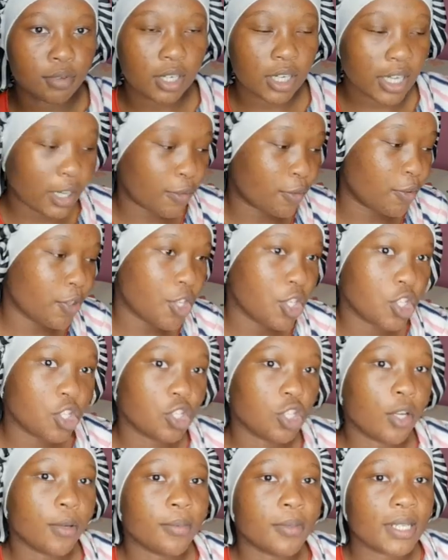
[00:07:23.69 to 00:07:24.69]
Like for each
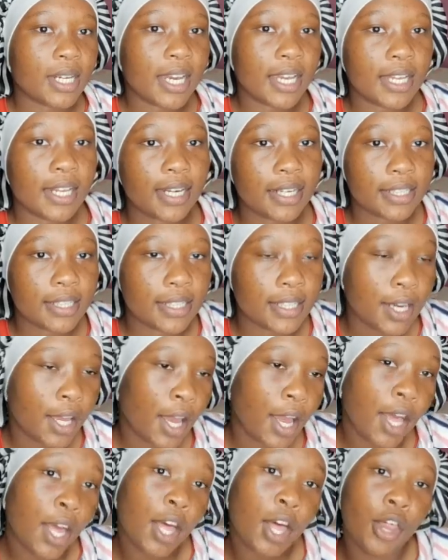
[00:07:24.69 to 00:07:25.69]
chapter I read,
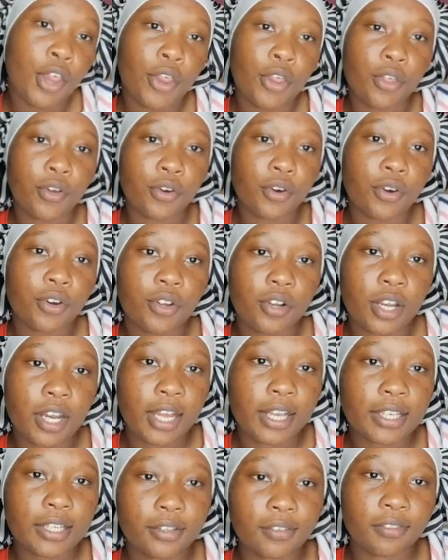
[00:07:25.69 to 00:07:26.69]
the
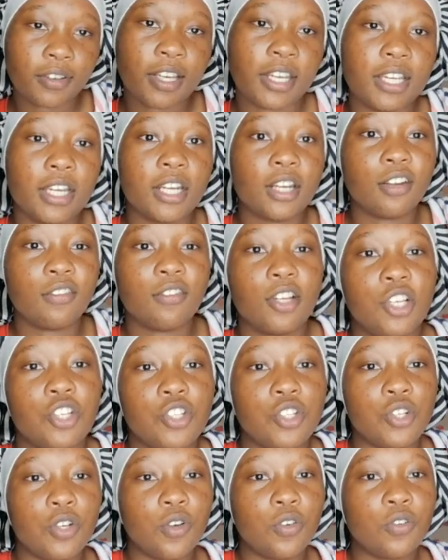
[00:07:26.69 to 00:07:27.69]
like if i get a
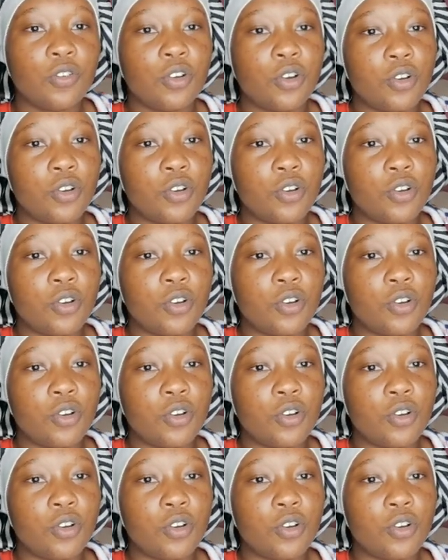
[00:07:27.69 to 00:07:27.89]
revelation on,